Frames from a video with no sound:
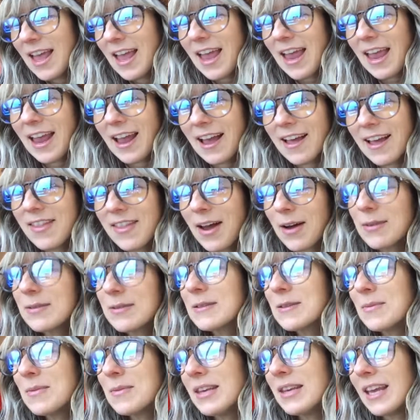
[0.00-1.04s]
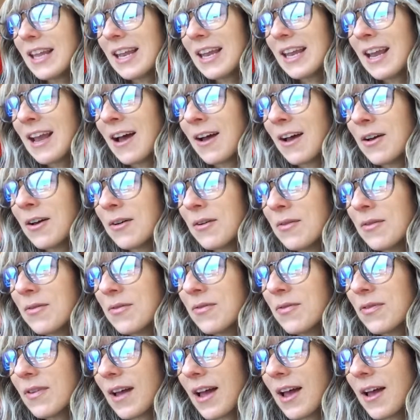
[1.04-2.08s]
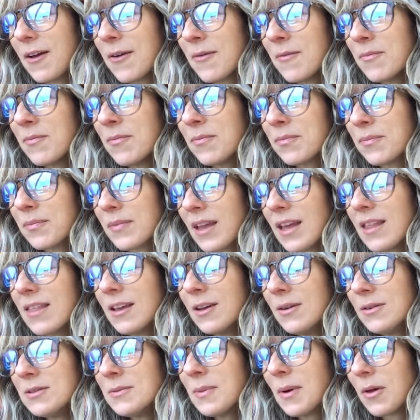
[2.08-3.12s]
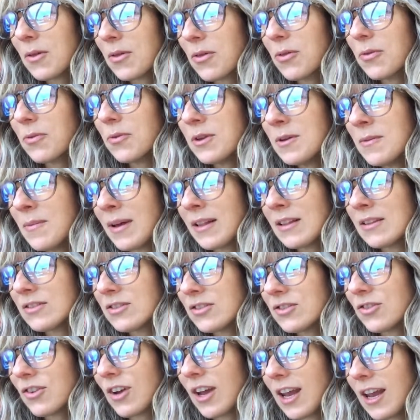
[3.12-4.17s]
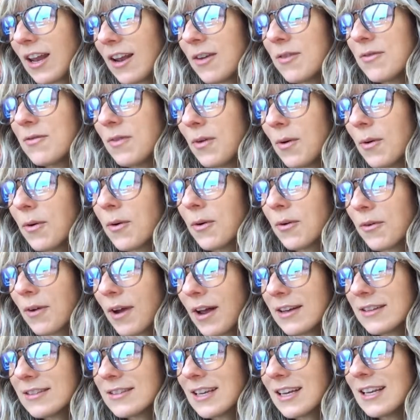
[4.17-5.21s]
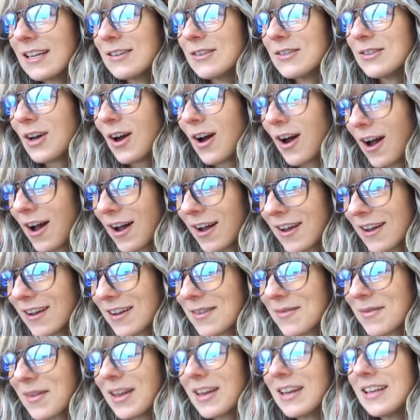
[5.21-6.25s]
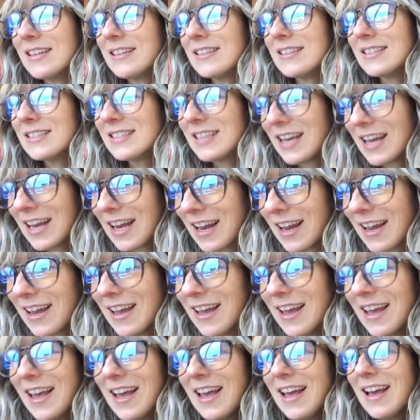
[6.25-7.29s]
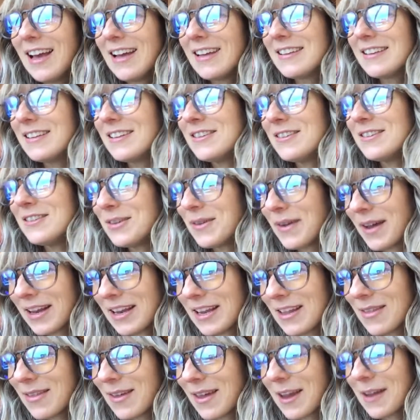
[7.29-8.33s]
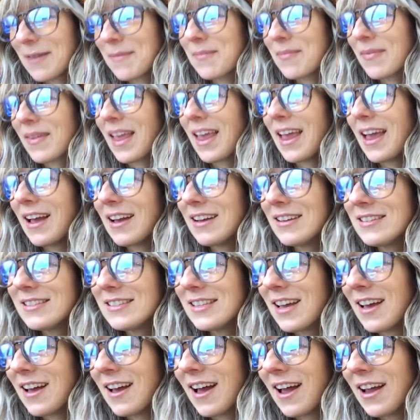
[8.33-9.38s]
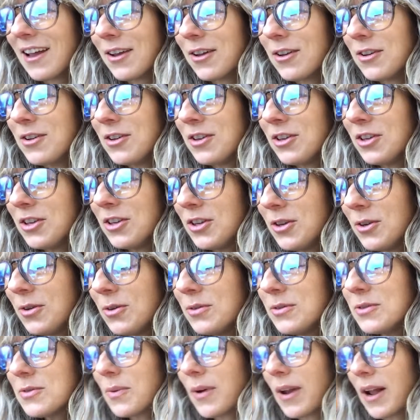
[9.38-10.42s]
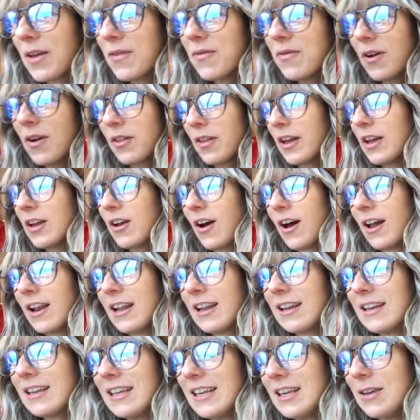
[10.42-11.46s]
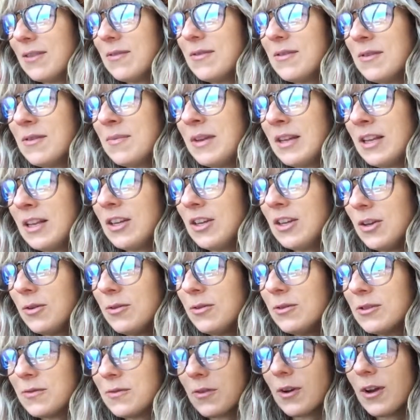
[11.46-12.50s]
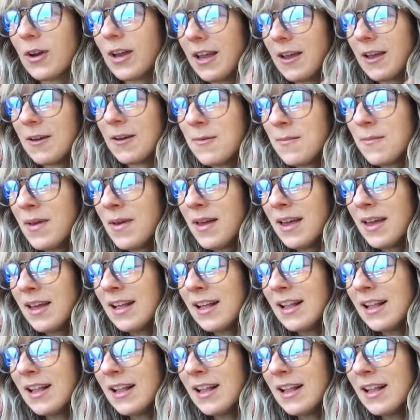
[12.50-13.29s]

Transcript: And that was the beginning of, I think it was about 3 months straight of vocal rest. I didn't talk, I didn't sing, I didn't do anything. And I couldn't use what I felt like God had given me to use for him.